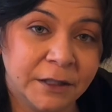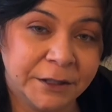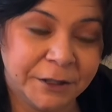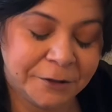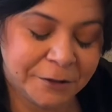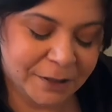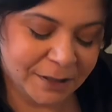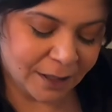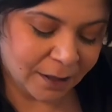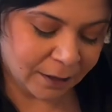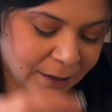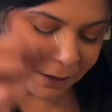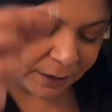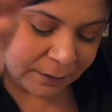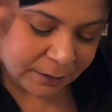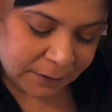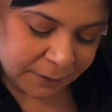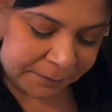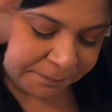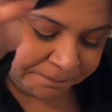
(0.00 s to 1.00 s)
your
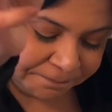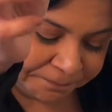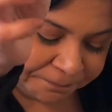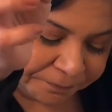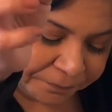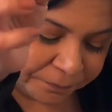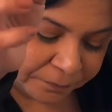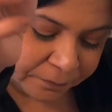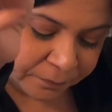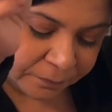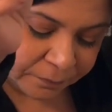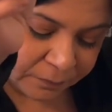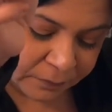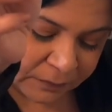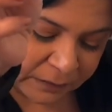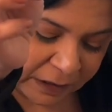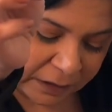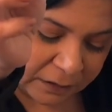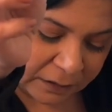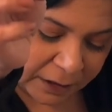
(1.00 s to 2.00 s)
side.
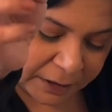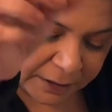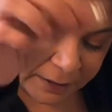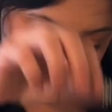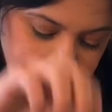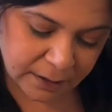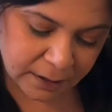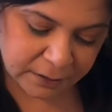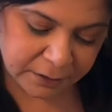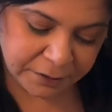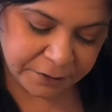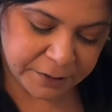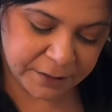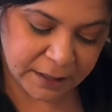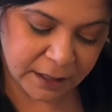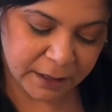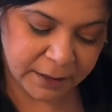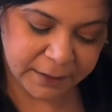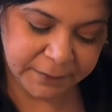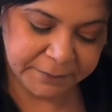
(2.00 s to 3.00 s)
Luck is on your
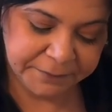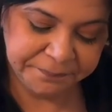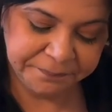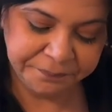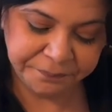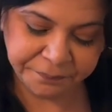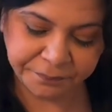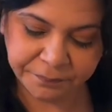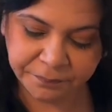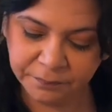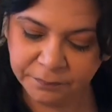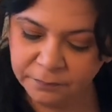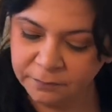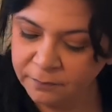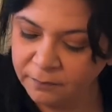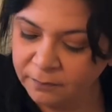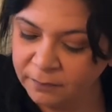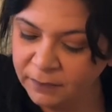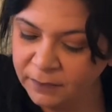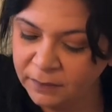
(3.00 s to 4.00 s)
side.
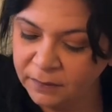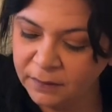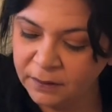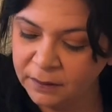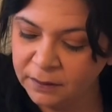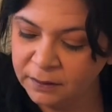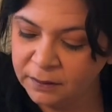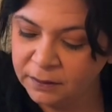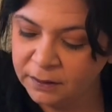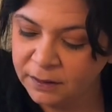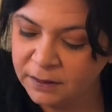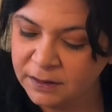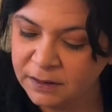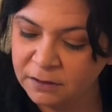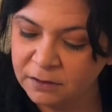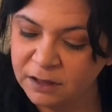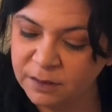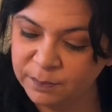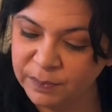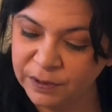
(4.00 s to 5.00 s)
This
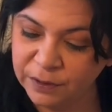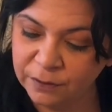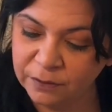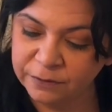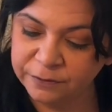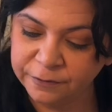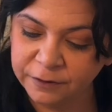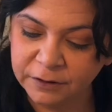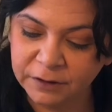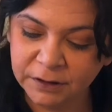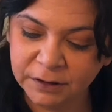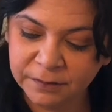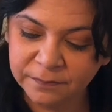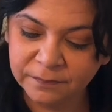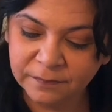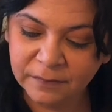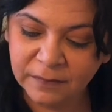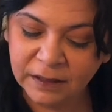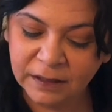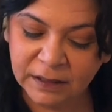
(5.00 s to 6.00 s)
is beautiful.
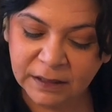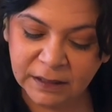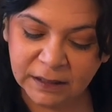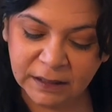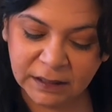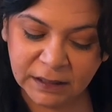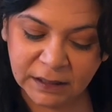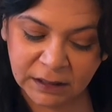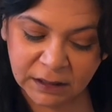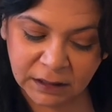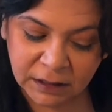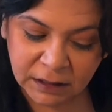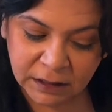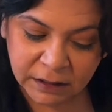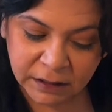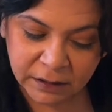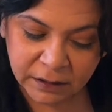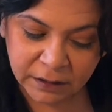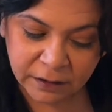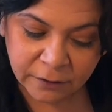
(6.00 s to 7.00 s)

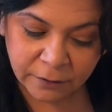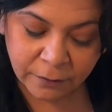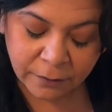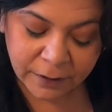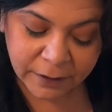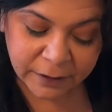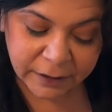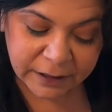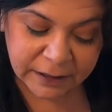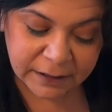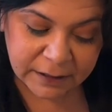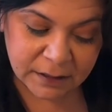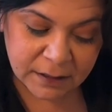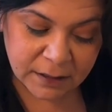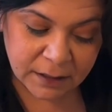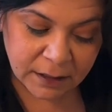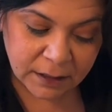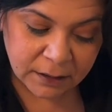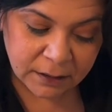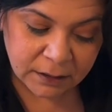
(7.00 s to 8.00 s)

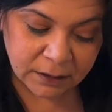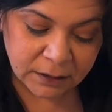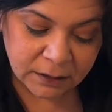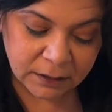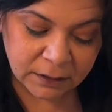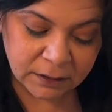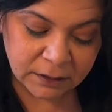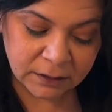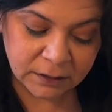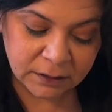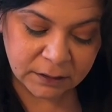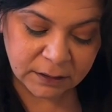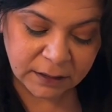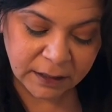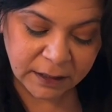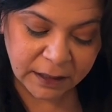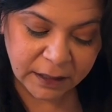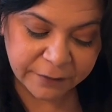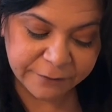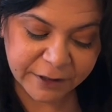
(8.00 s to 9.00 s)
Aquarius,
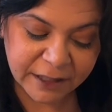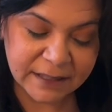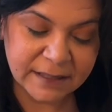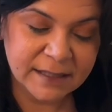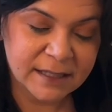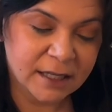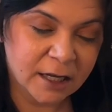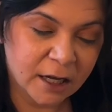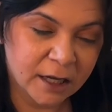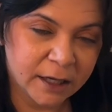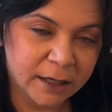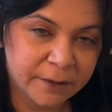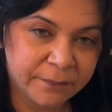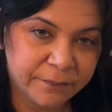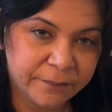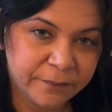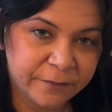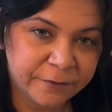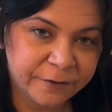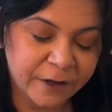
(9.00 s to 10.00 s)
have insight.
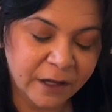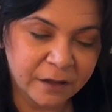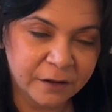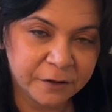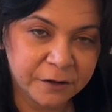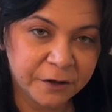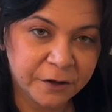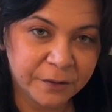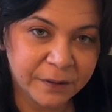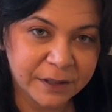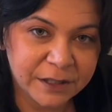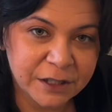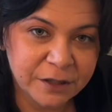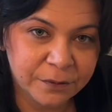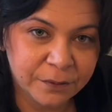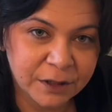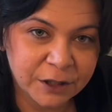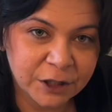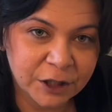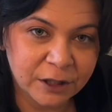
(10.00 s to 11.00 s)
Follow your
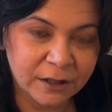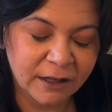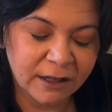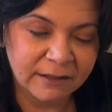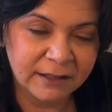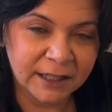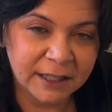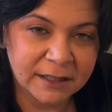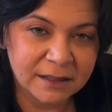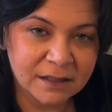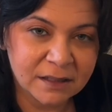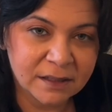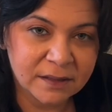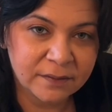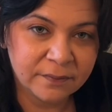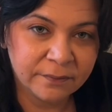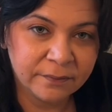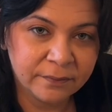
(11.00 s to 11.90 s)
intuition on this.